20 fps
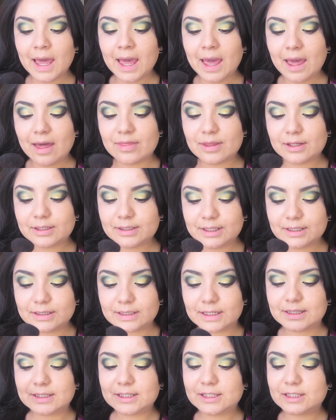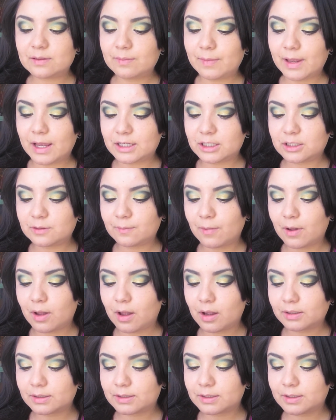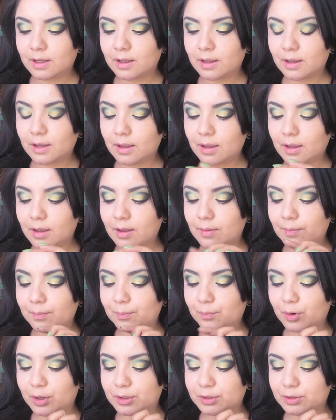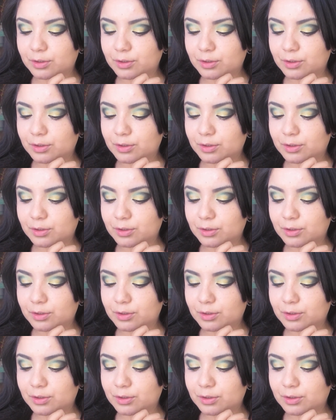And this is a Smashbox bronzer.